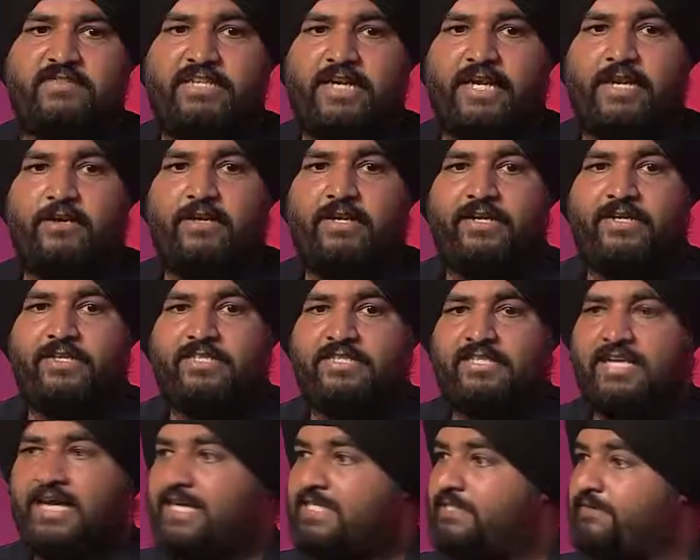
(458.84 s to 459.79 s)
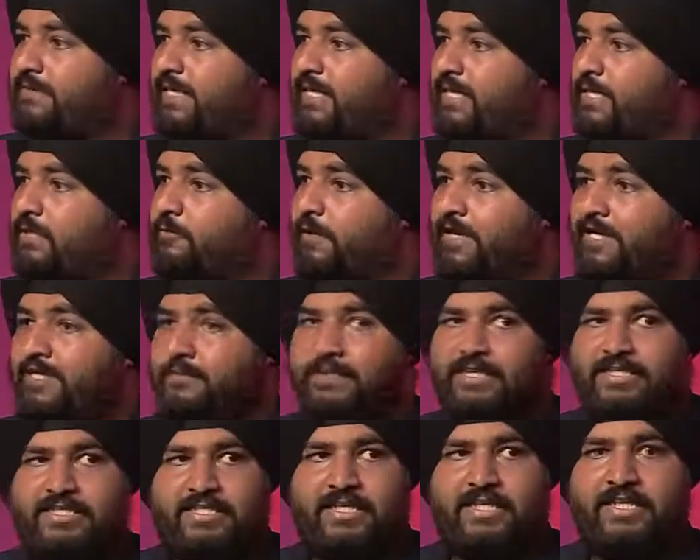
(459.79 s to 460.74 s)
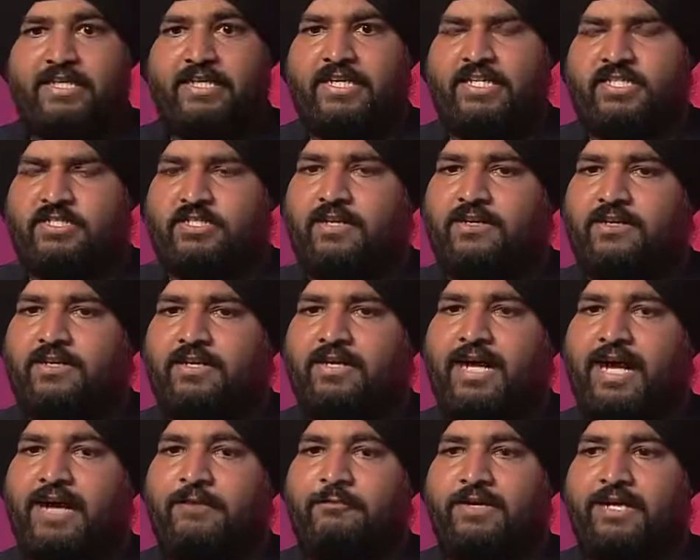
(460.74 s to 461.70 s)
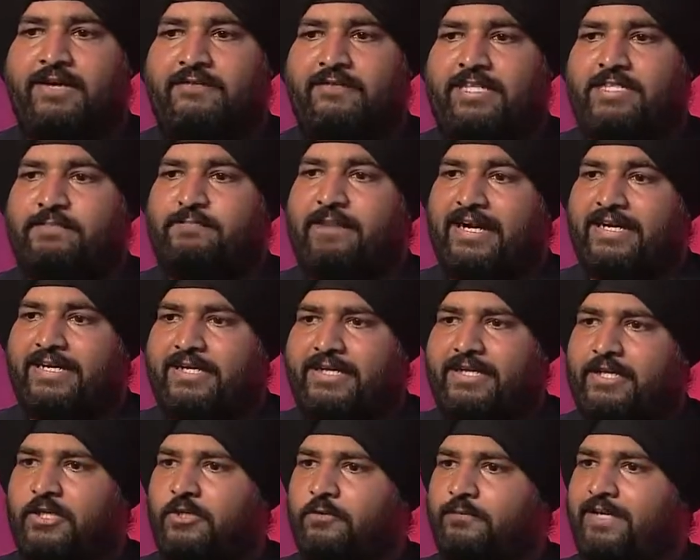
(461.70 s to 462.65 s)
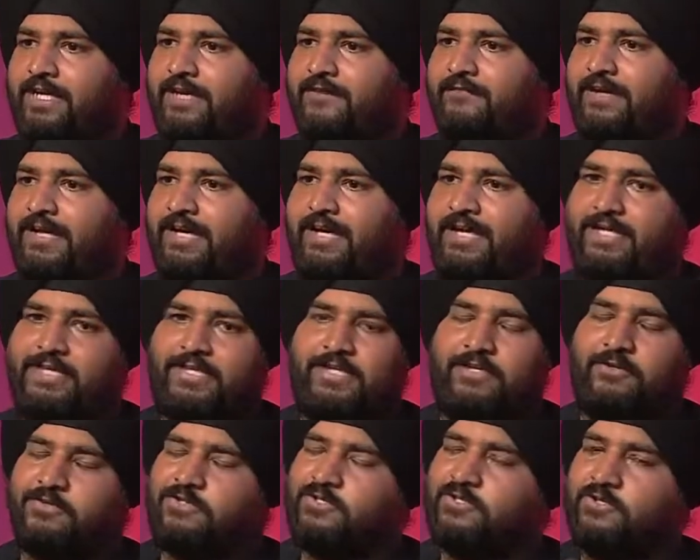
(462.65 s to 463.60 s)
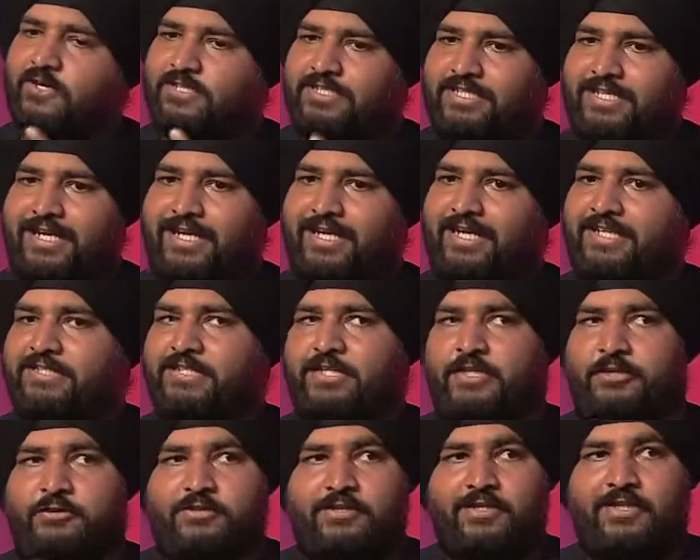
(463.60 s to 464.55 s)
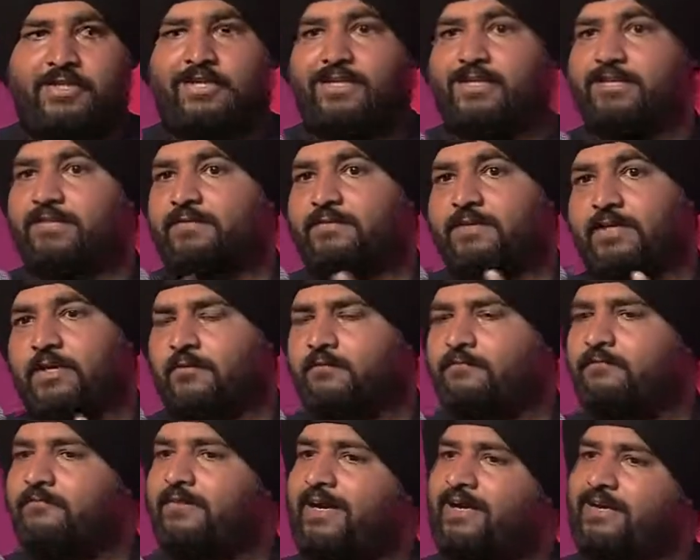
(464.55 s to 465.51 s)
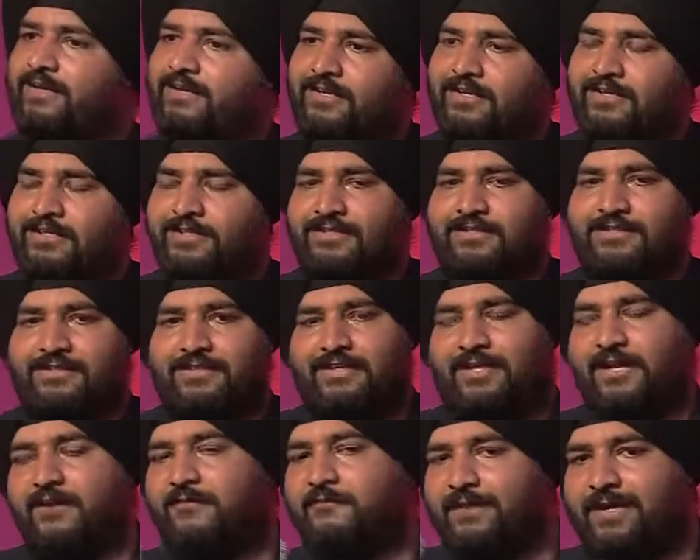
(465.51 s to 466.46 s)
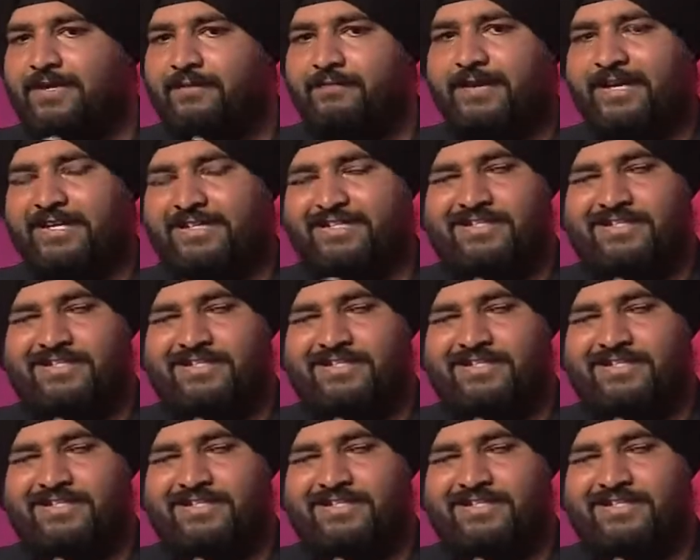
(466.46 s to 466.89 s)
the regulators has been quite amazing in general. I would have expected it to be a very stodgy, institutional, federal government-based.